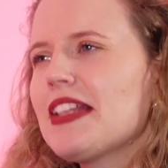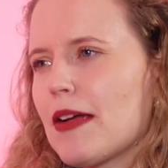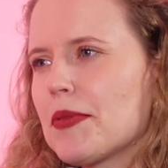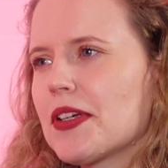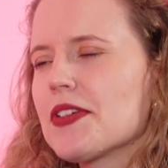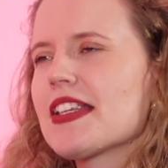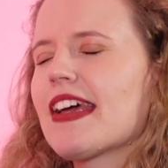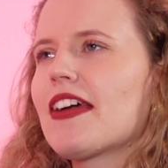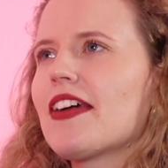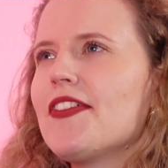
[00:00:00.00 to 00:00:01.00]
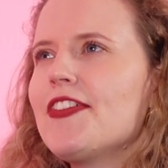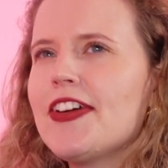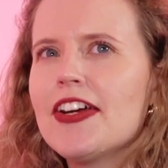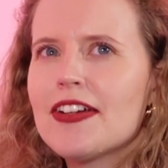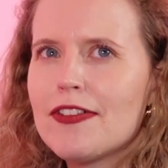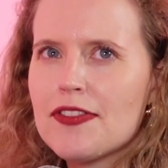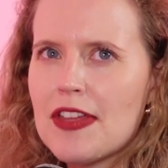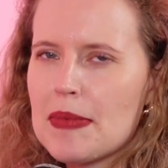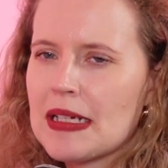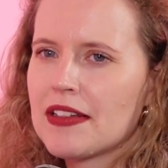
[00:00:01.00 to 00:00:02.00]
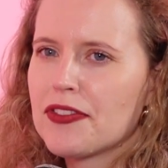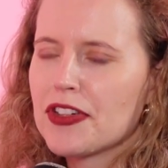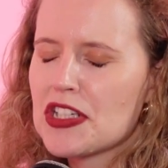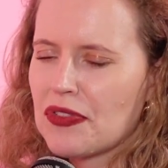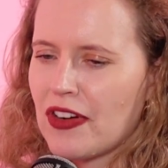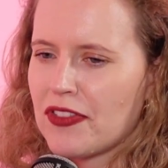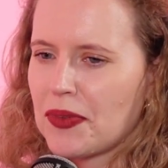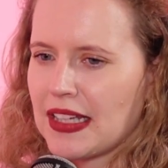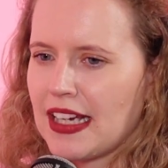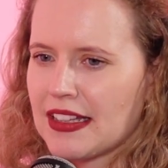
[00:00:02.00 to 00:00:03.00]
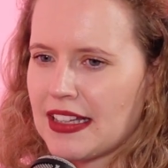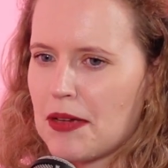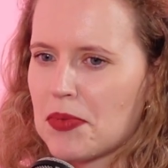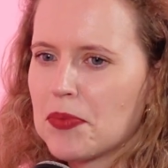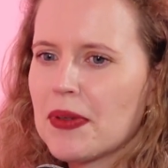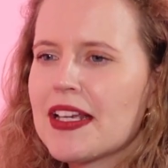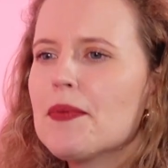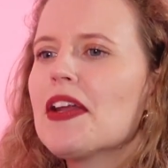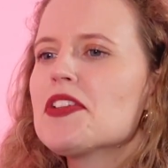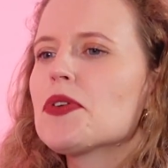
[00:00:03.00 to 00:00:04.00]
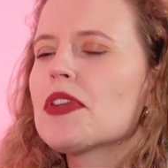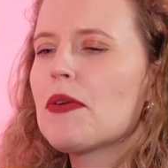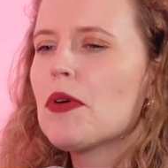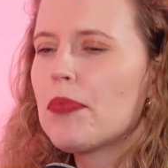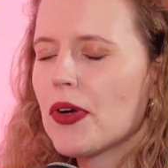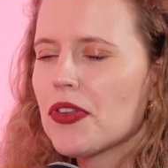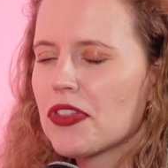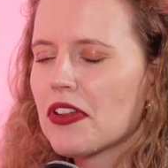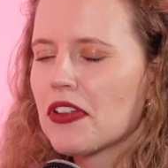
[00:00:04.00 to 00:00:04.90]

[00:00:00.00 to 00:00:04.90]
labelled, I was like, fair enough if they've been in the fridge forever without the label. But then when I saw they were both